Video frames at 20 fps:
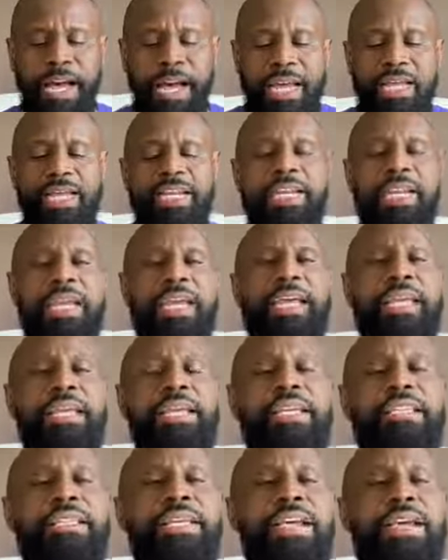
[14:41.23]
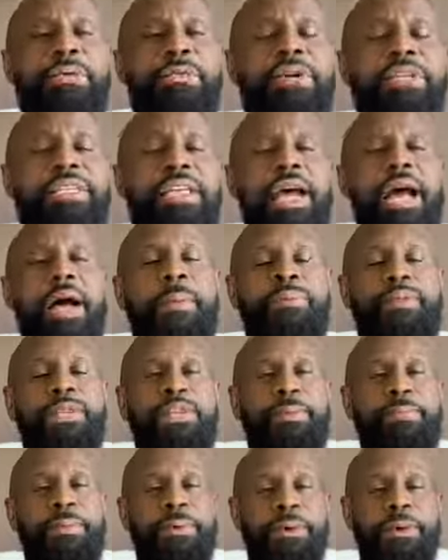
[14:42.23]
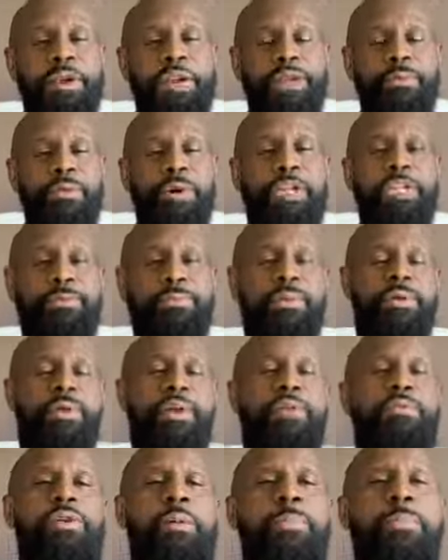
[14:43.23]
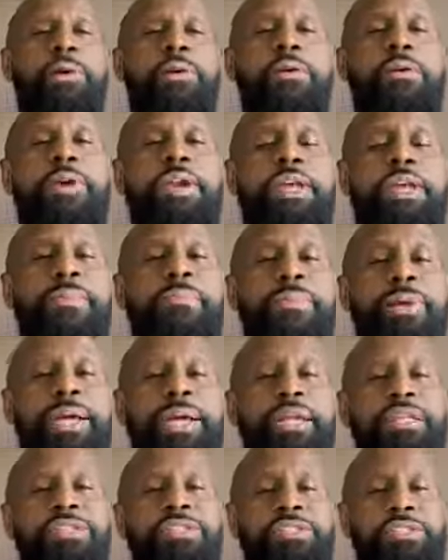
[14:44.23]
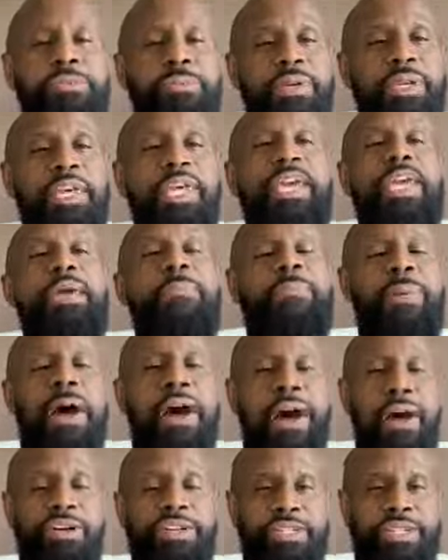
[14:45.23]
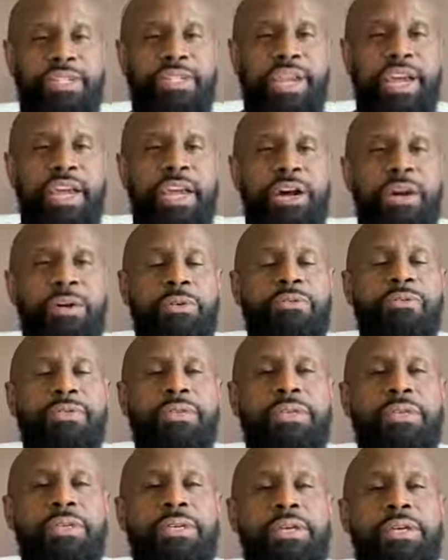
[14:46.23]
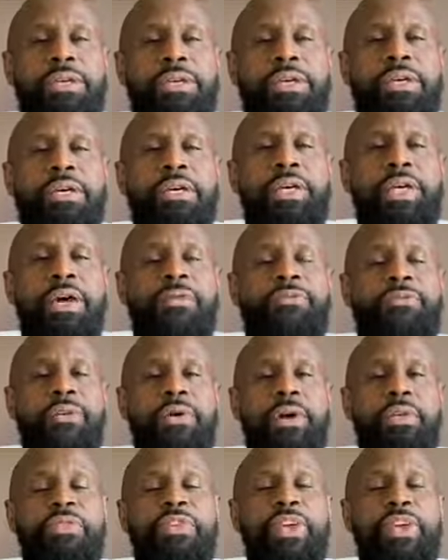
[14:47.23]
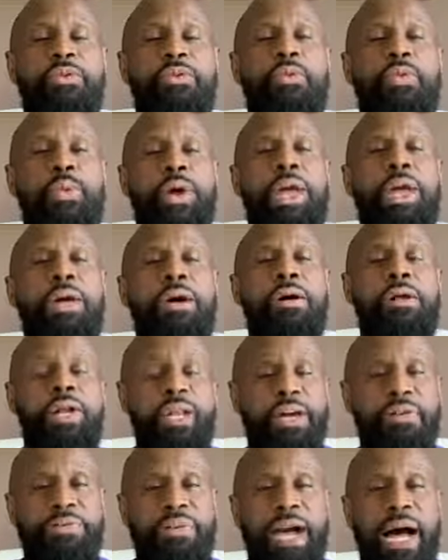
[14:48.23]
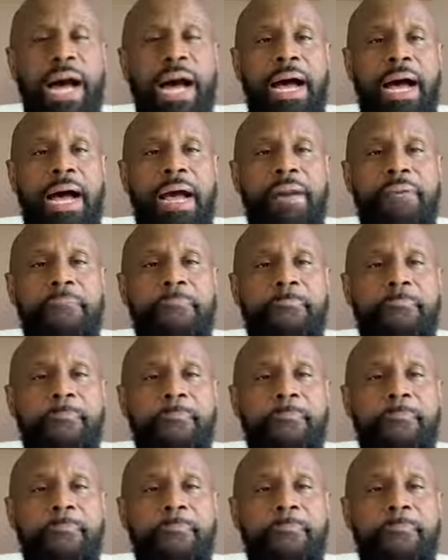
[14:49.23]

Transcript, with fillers: Uncleanness, when you say opposite of purity, what is purity? Well, purity means to keep ourselves for the will of God.